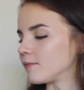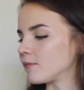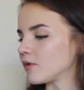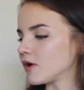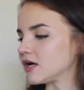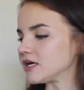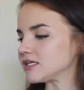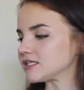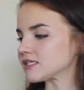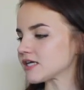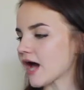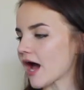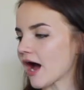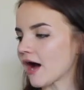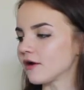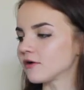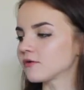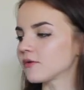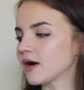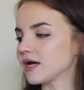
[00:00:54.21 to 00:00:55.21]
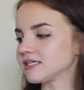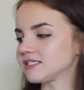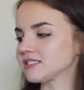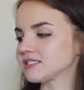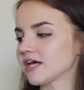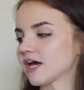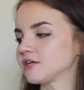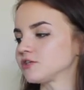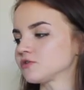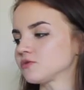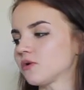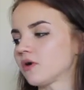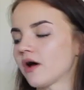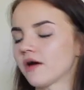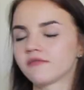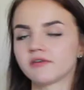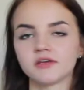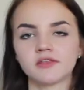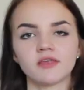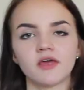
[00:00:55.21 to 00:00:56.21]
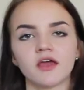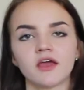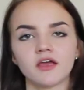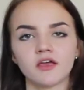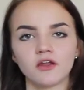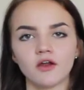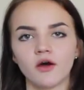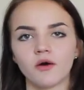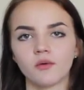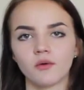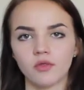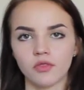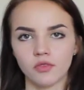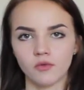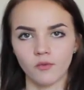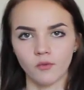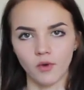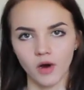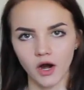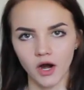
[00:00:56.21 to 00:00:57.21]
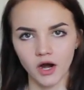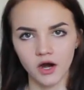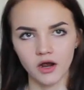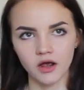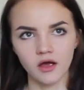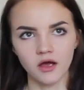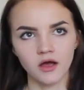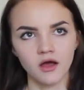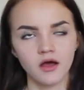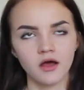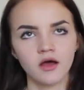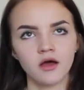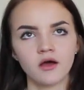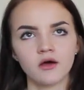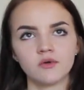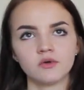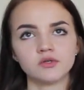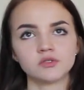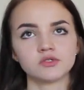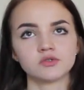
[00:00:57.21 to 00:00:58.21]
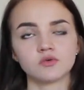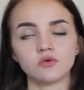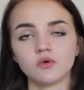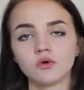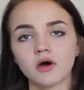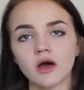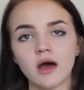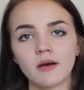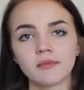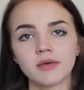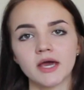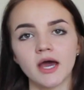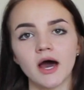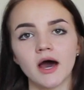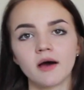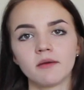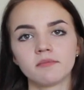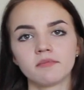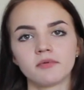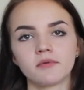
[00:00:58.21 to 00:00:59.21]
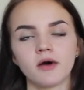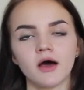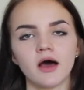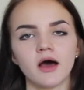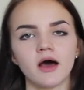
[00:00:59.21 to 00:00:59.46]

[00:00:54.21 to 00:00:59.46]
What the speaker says: was how do I schedule everything, with work, with school coming up,